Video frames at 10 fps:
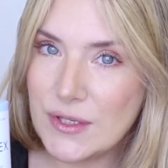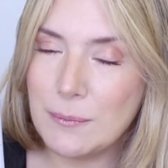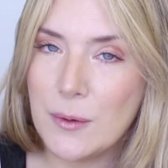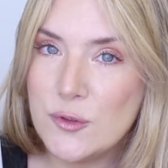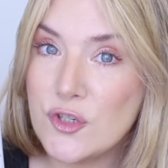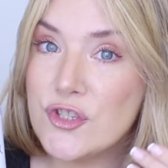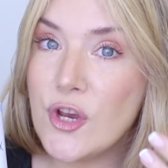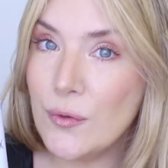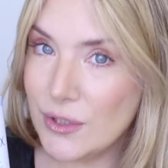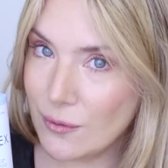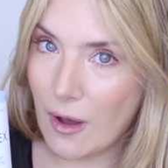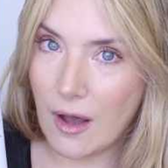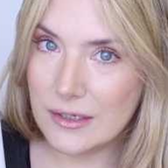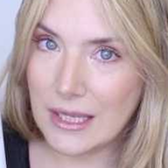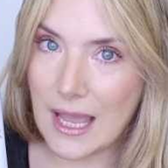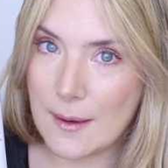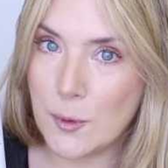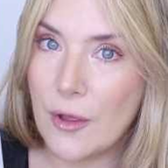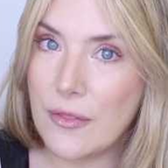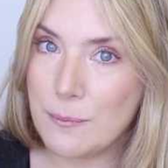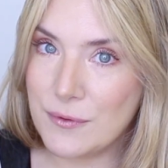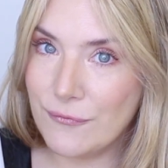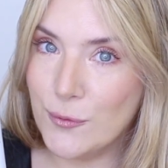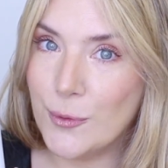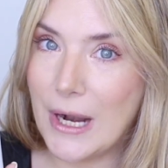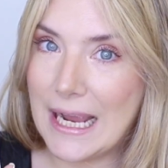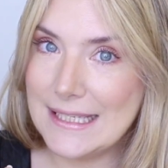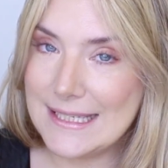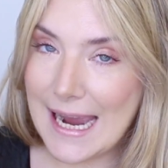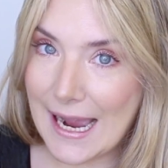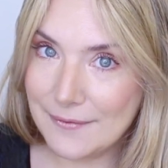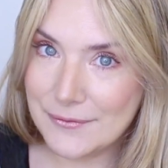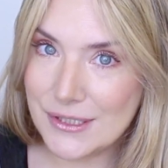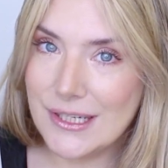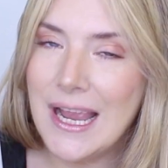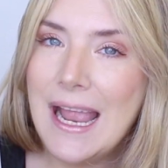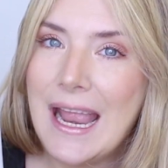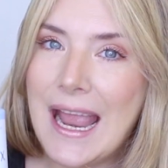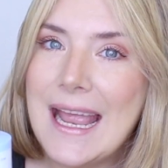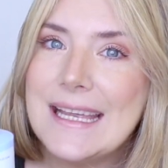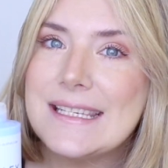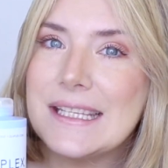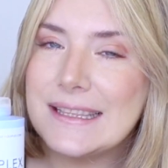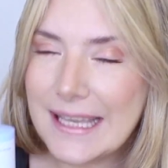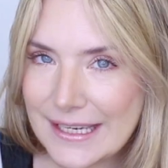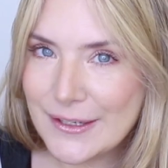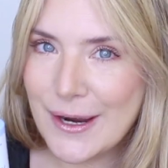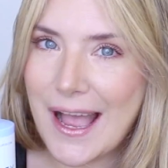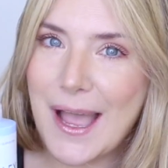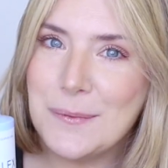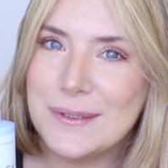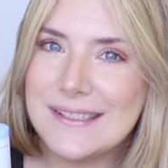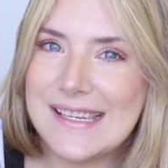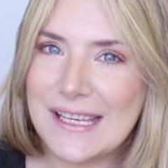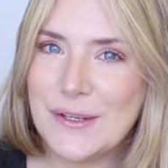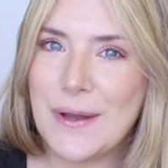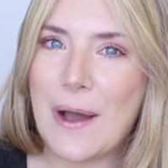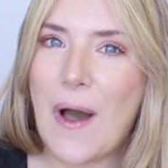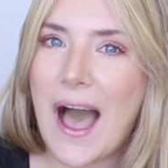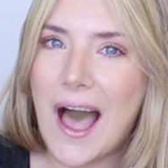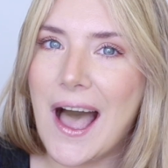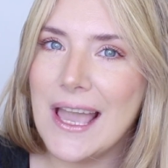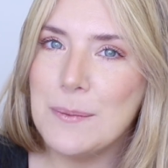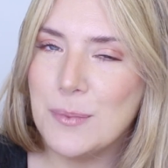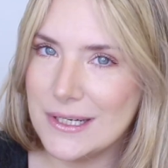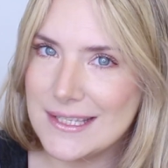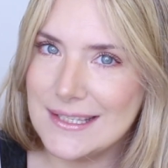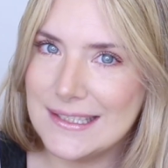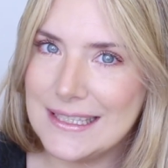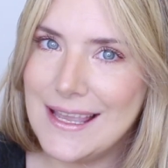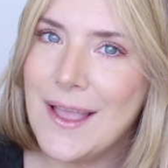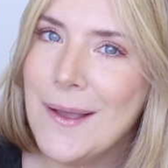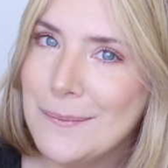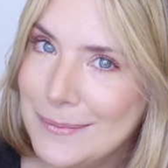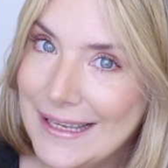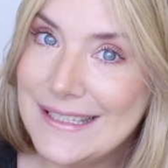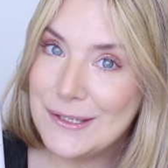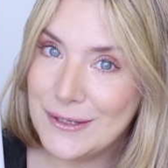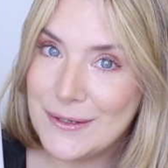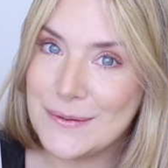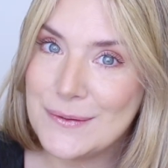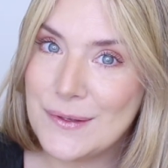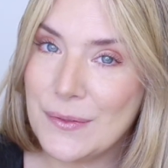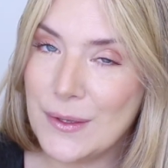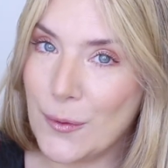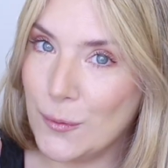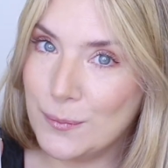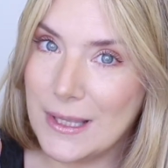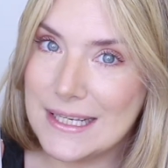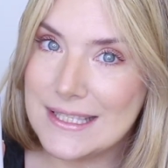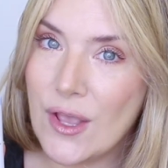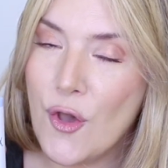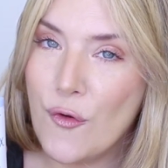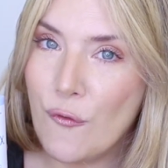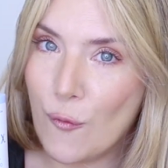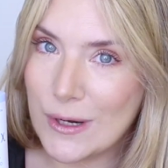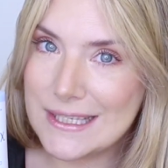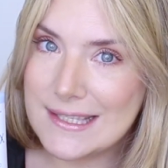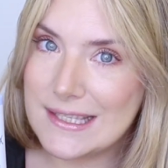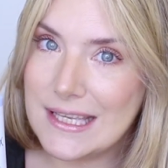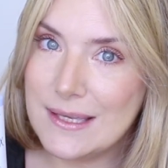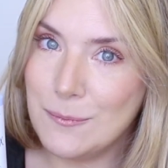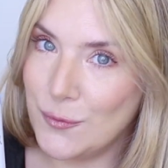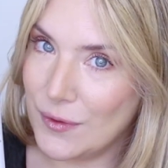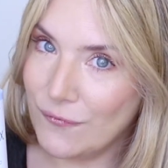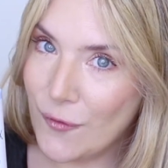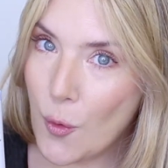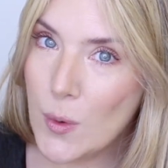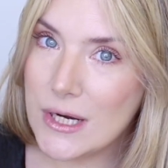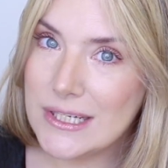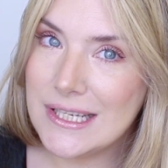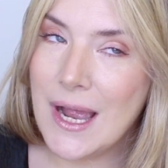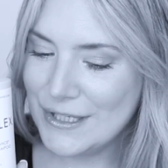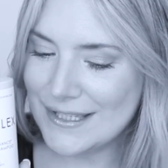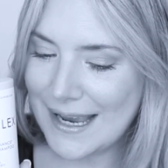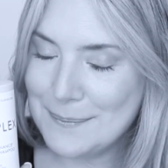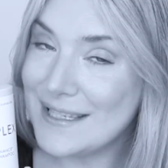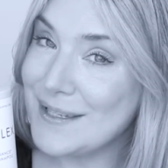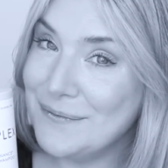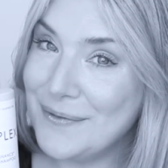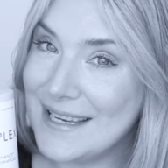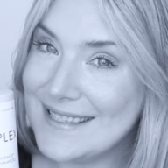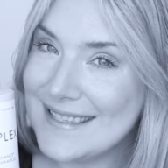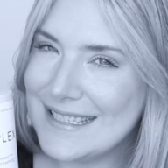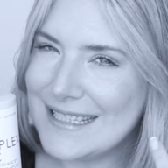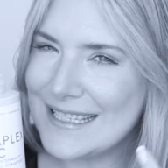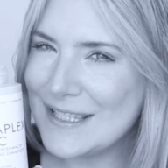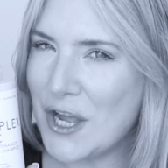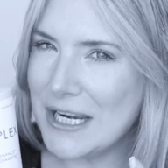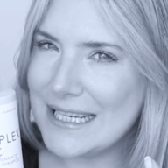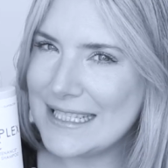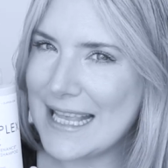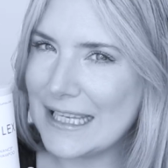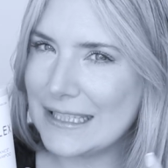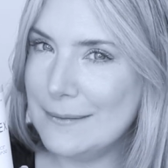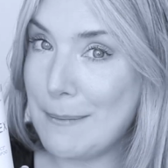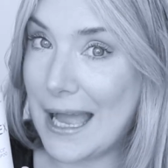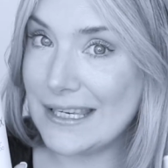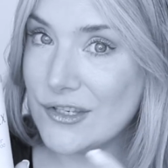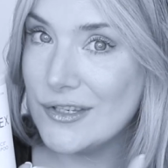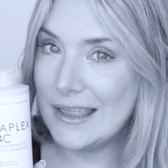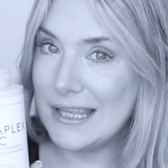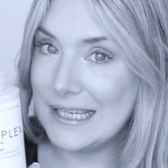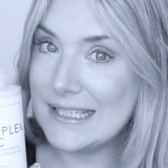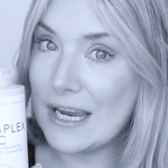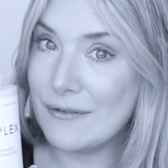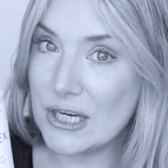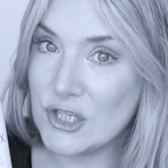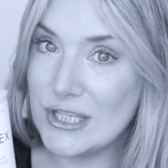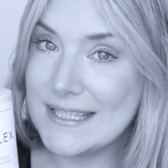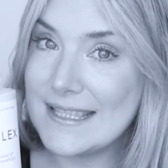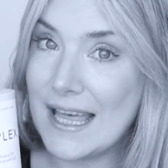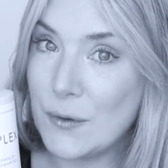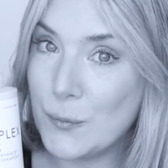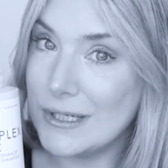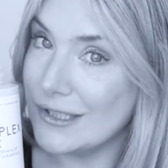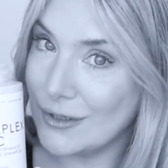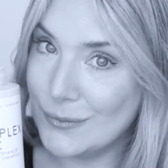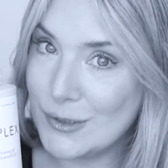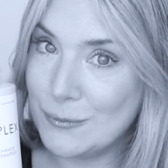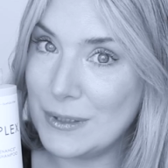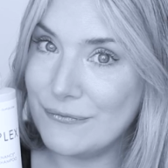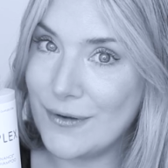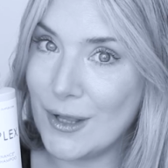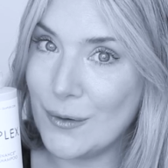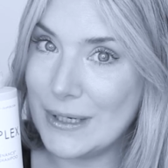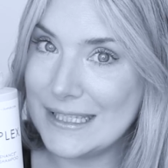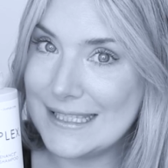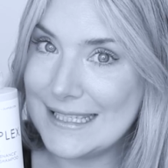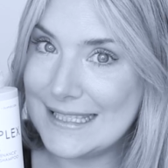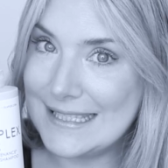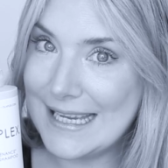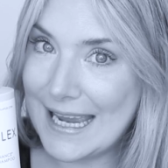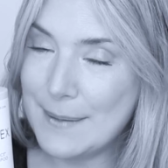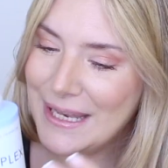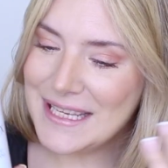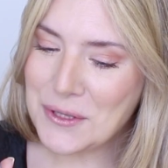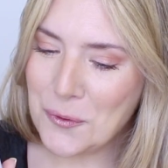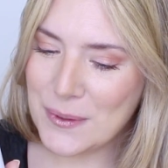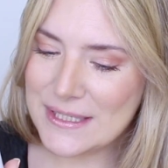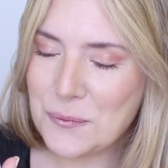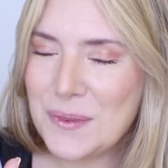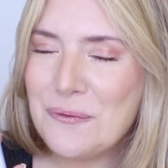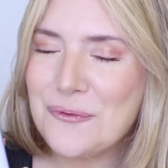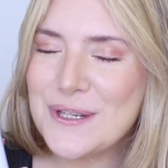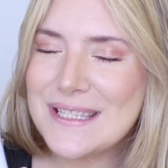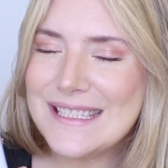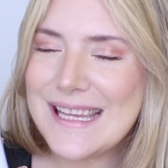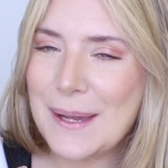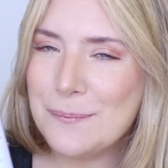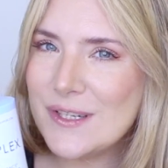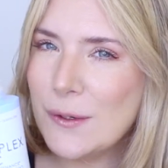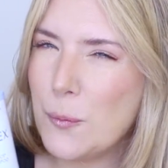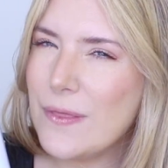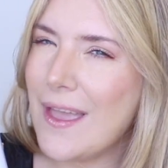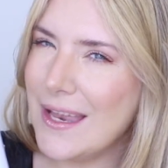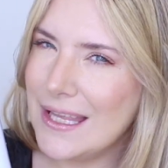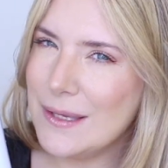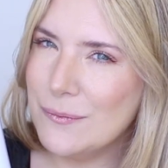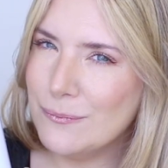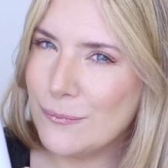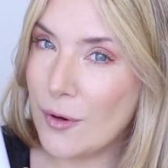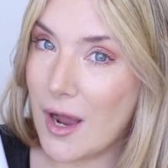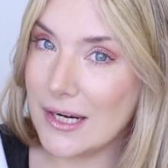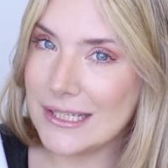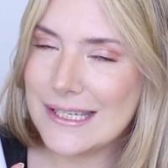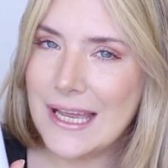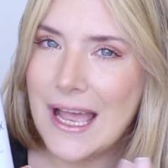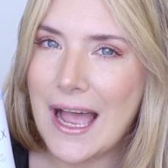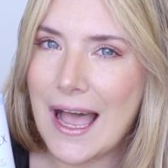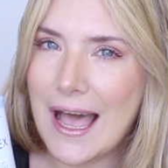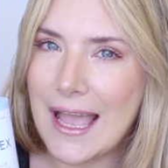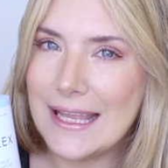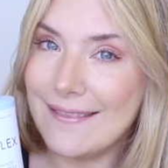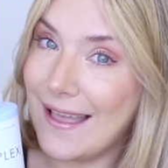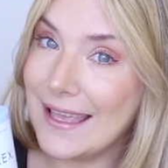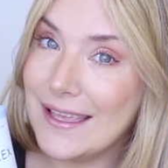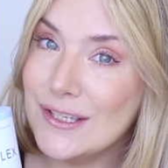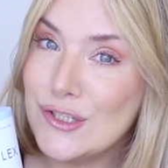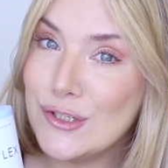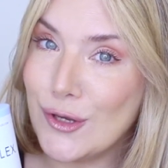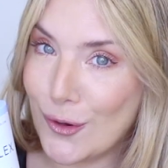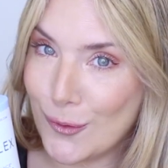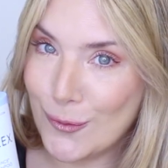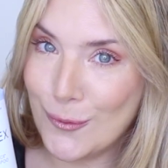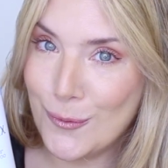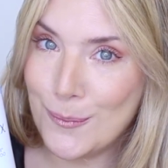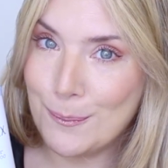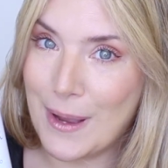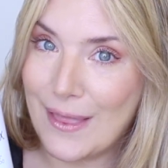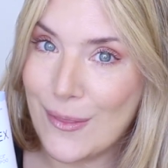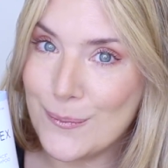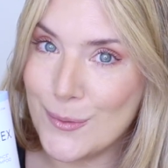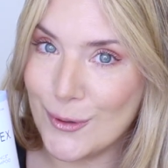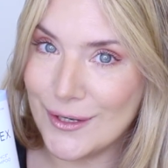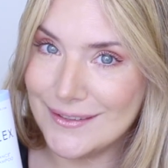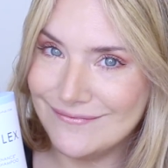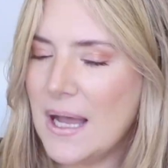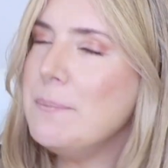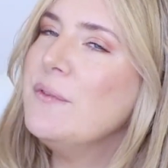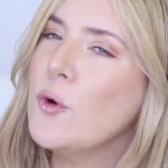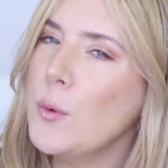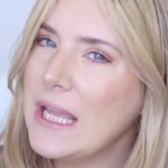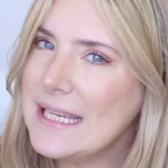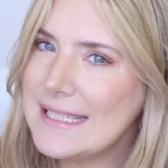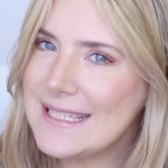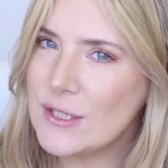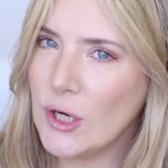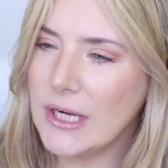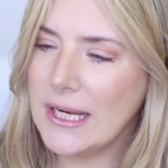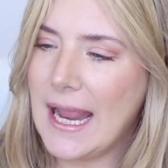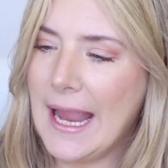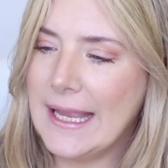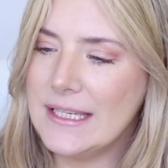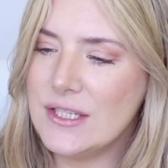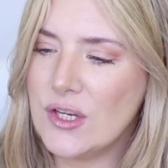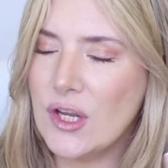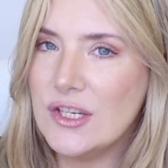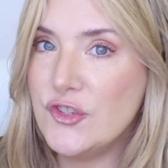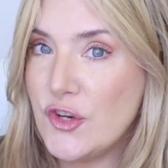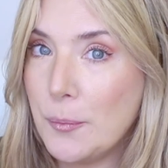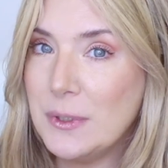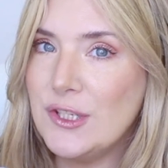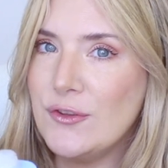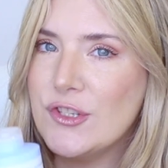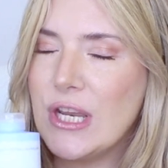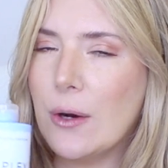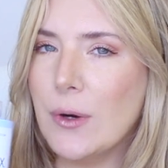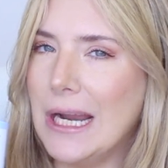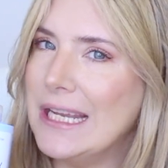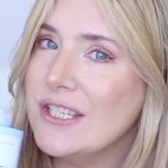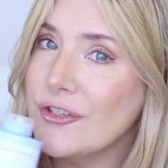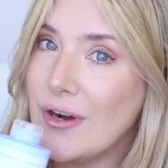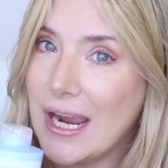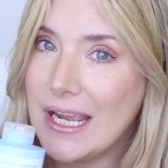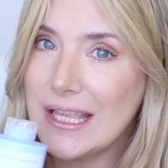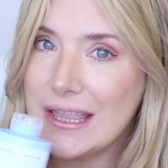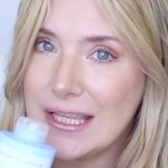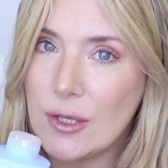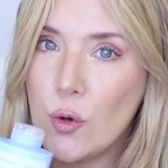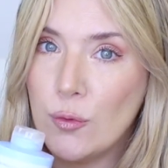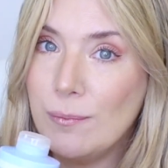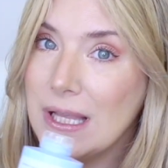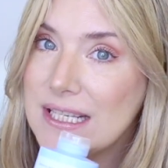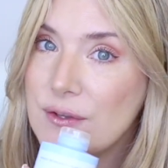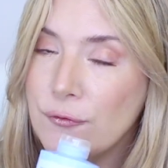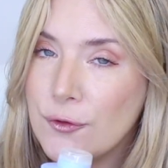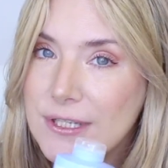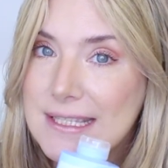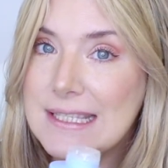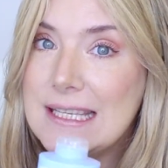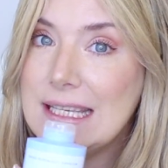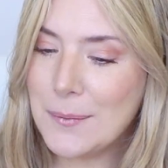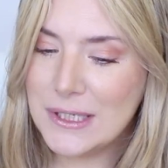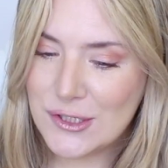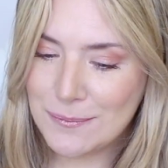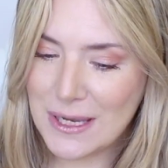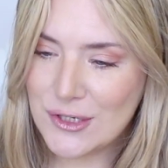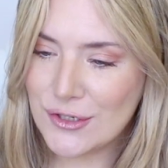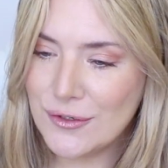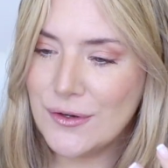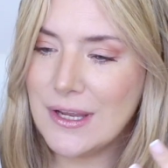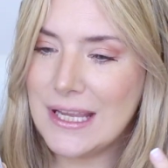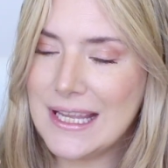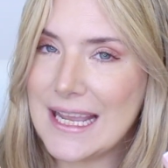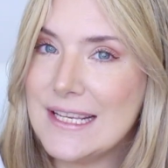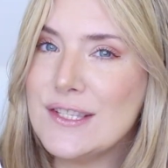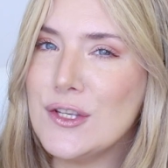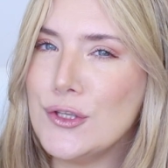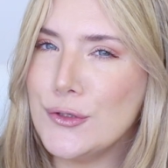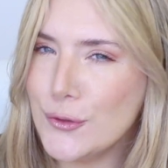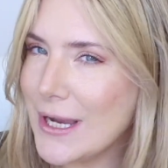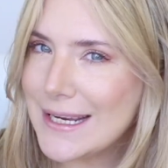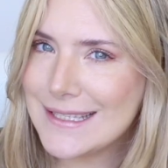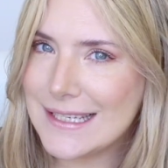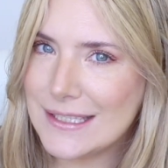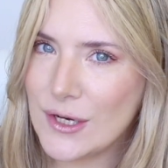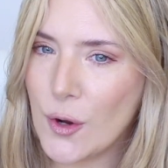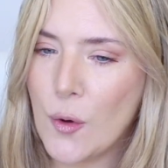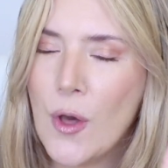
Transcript: I'm going to show you on camera the before and after, and later I will tell you how I personally plan to use the Olaplex 4C moving forward, which I must confess does not exactly match the directions that we are going to be following today. But as always, with the first attempt with any product, I like to go by the book. But before we get started and jump into the shower and try the Olaplex 4C, I wanted to mention, in case you guys didn't know,